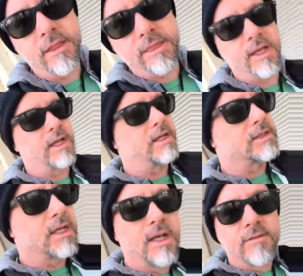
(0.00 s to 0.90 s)
of
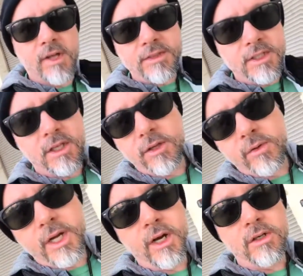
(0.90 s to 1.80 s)
things. Got these other
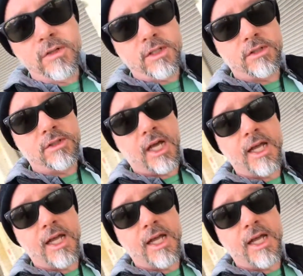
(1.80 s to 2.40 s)
great hairdressers.